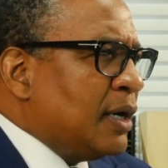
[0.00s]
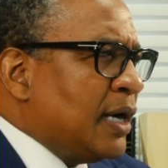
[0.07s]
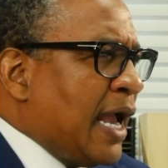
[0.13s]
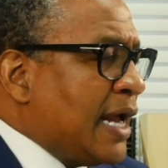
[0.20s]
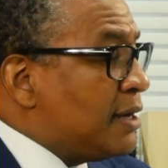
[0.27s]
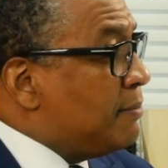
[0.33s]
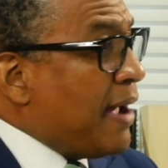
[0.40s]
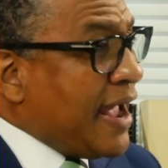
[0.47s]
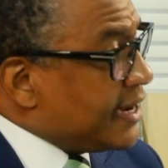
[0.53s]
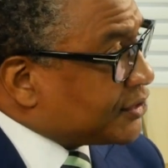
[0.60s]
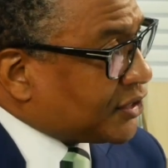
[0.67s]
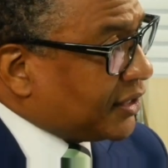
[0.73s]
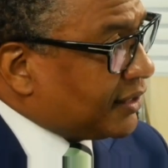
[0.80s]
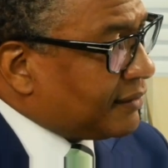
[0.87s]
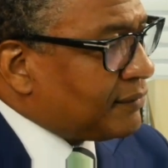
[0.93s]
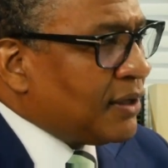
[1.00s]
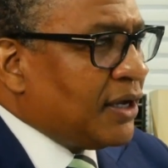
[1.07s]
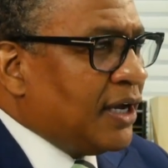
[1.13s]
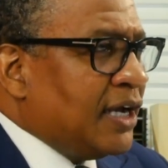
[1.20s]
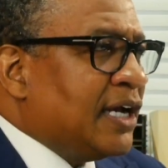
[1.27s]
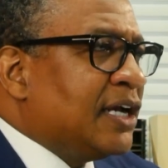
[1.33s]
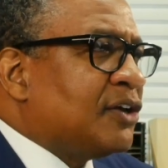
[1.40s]
and amazing,
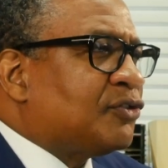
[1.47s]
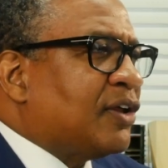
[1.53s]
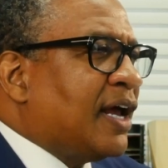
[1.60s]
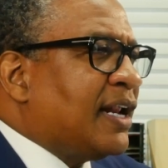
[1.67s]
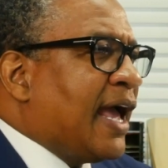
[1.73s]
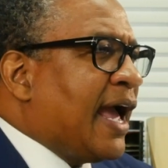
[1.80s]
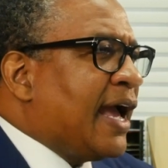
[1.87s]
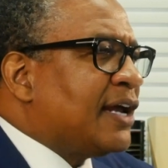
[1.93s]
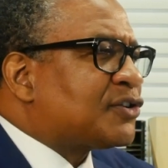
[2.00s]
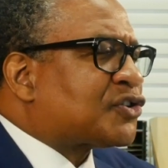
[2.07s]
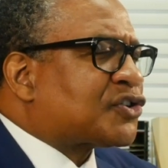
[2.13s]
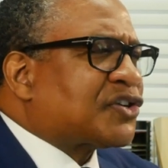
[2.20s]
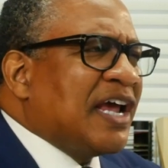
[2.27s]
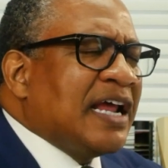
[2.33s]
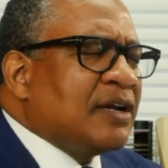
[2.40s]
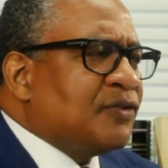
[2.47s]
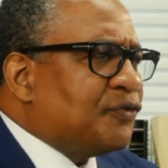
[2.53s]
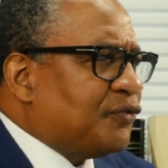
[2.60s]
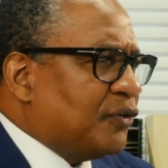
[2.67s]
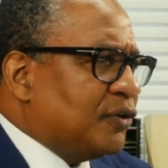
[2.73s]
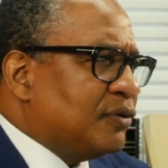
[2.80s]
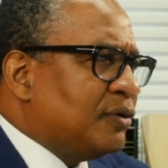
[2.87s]
is that as
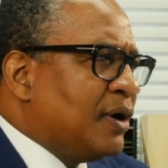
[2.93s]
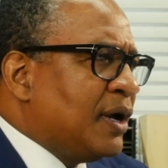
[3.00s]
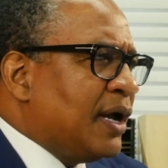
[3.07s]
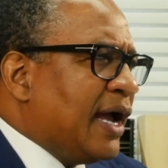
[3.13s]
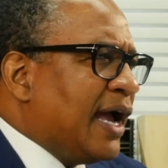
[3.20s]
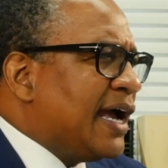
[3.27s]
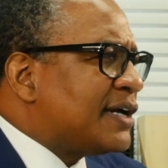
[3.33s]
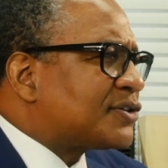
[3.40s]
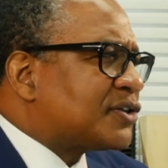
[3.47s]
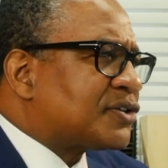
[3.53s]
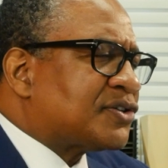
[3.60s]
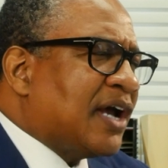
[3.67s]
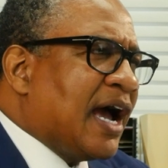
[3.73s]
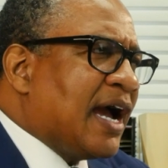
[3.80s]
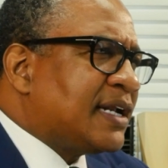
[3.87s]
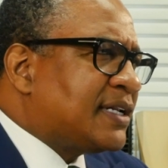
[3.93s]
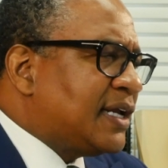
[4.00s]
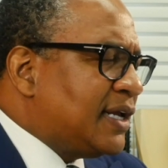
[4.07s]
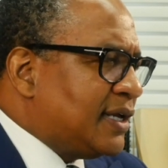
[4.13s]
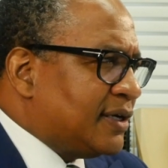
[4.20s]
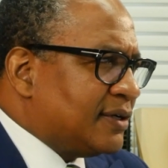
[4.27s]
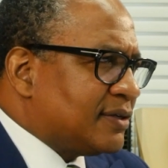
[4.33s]
sinful as society
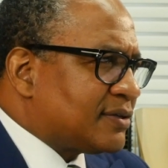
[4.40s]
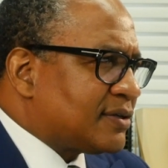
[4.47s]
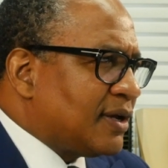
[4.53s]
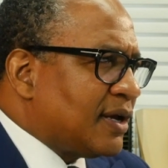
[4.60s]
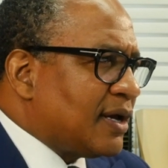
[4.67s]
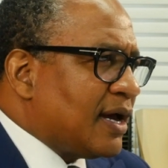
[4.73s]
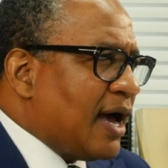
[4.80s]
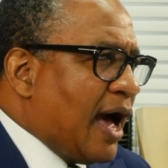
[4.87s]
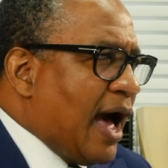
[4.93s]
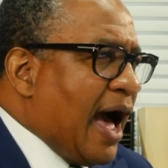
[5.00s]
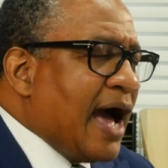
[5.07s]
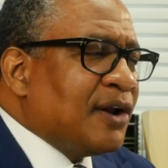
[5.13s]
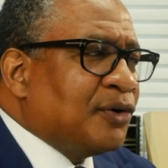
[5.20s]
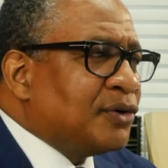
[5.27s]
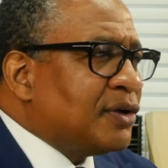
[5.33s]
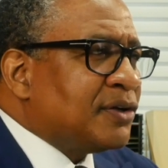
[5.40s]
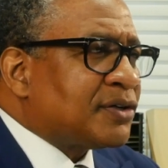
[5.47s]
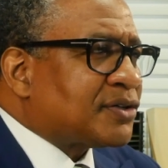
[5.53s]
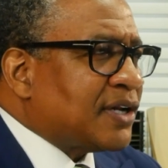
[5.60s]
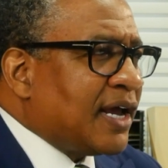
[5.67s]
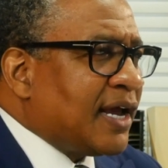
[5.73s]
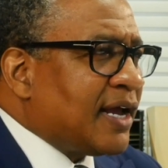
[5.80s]
is, I don't
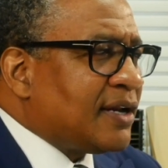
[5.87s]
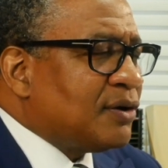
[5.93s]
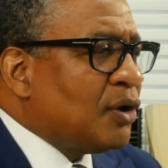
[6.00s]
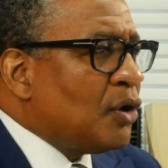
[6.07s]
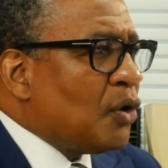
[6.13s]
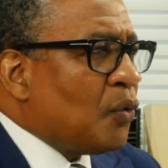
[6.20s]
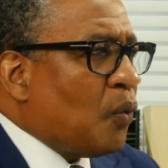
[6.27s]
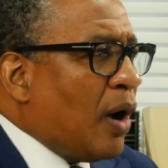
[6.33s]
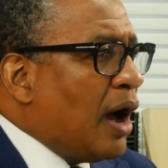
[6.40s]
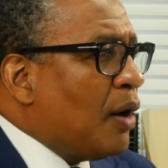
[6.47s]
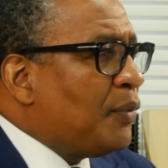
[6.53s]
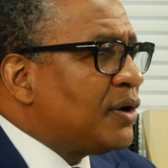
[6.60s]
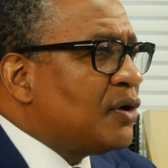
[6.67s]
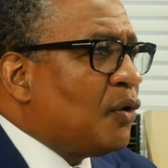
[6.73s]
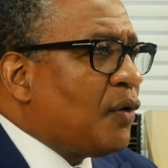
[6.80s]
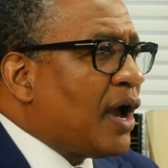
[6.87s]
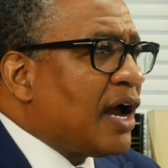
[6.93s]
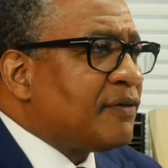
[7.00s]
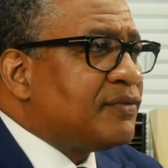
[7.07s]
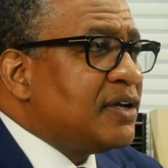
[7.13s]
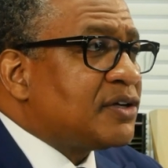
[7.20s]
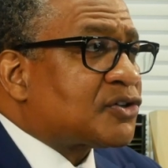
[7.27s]
understand why we don't
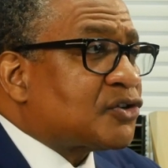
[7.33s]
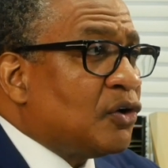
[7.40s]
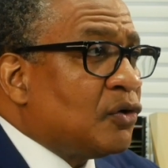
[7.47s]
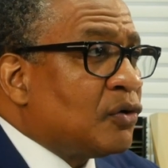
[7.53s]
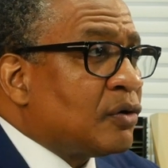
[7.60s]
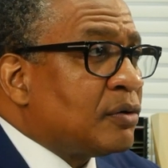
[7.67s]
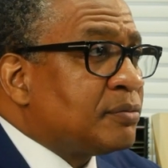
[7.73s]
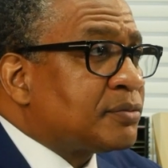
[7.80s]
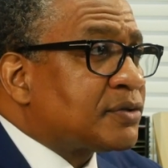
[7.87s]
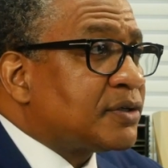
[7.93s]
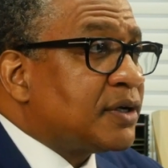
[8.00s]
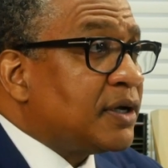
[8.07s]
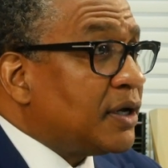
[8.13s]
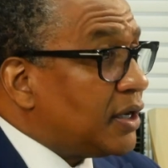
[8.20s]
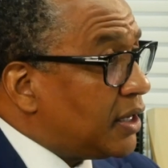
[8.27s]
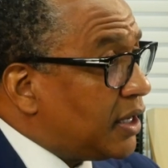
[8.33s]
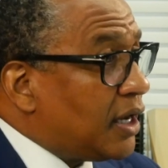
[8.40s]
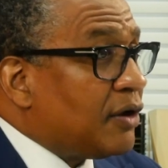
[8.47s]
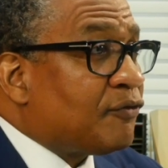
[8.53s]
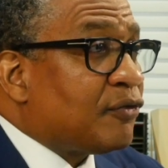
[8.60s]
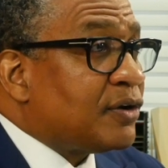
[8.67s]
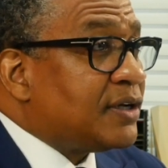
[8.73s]
have these storms
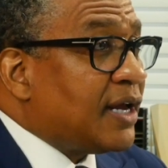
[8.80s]
every